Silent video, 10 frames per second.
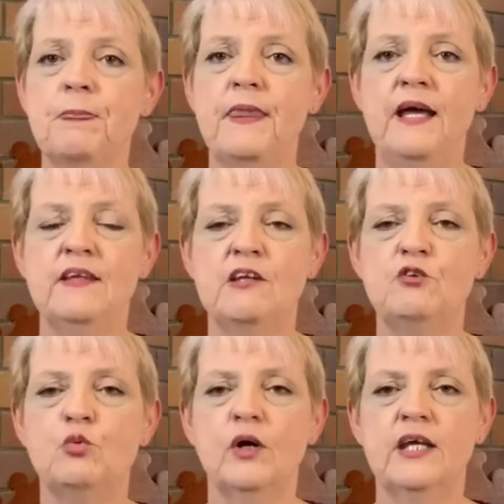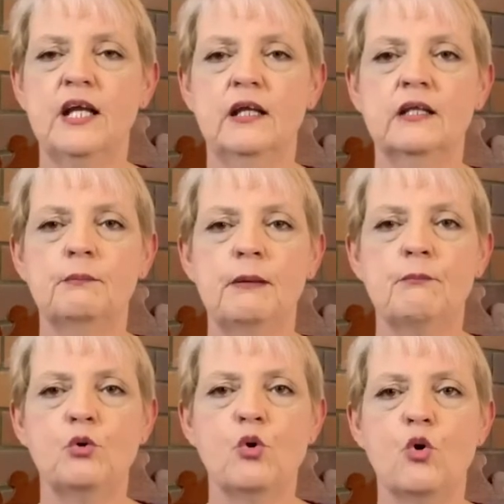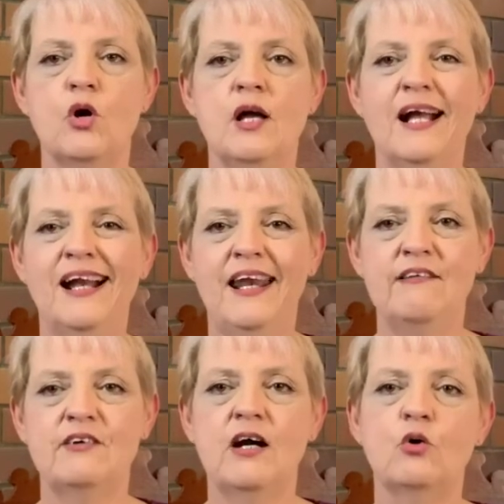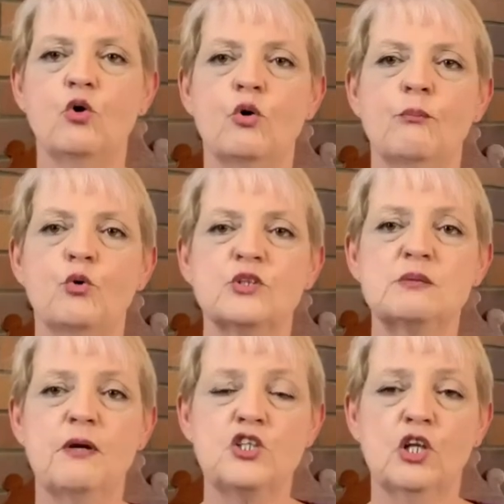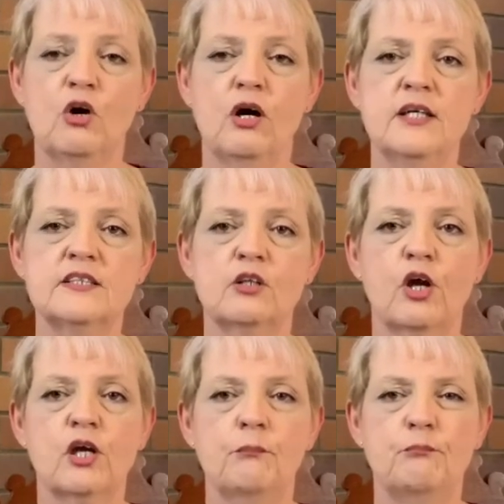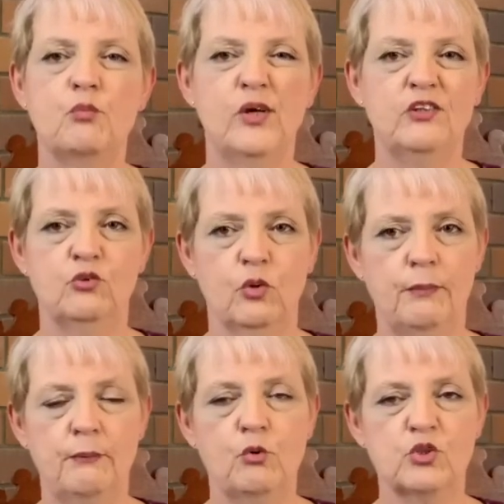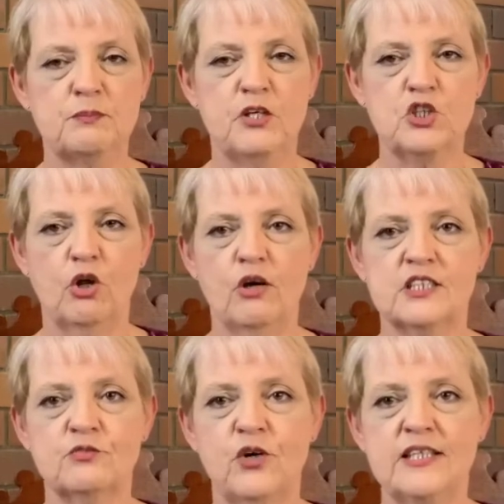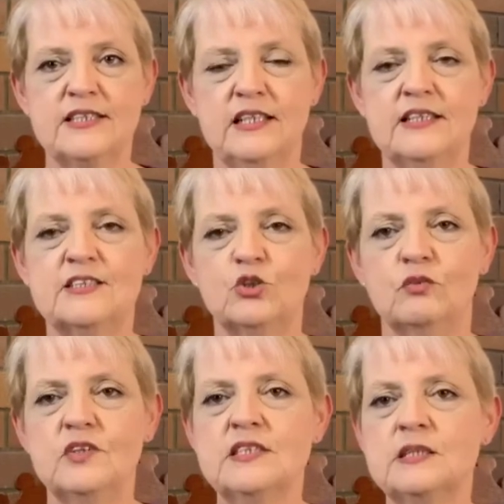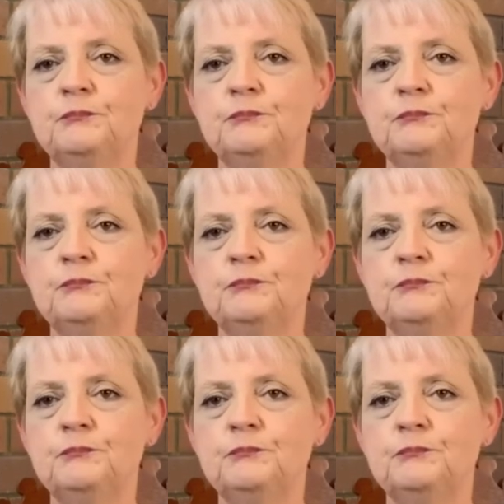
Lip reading: And then if you want to get a little bit more clever or more specialised, like we do a bit more specialised for our Sunday service,